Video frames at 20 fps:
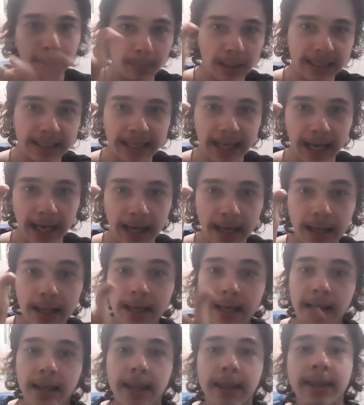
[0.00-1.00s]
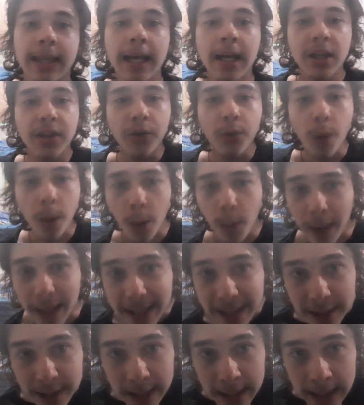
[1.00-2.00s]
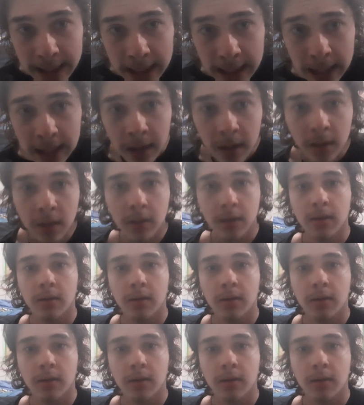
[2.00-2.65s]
Monday. Thanks for watching.